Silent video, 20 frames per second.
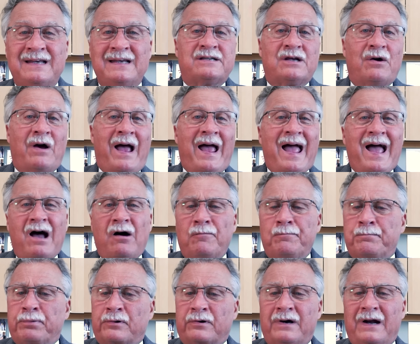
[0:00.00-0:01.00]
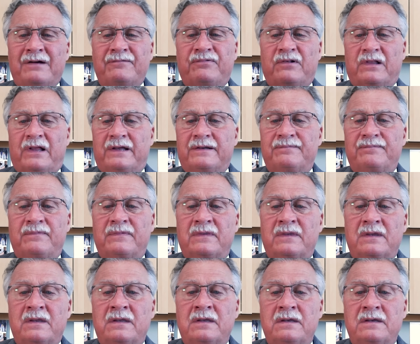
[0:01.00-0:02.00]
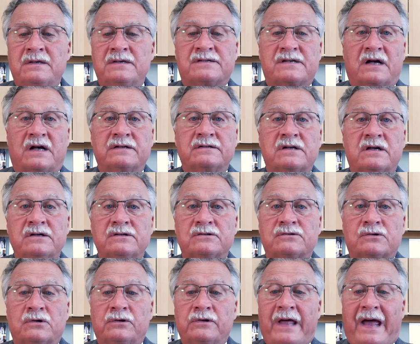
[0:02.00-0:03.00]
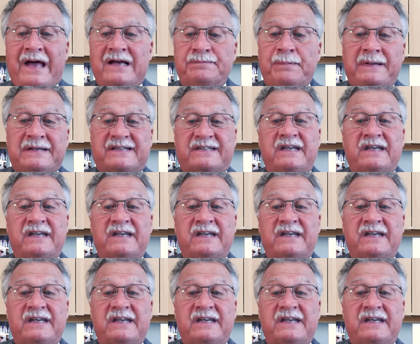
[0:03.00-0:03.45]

So how prevalent is uncontrolled asthma?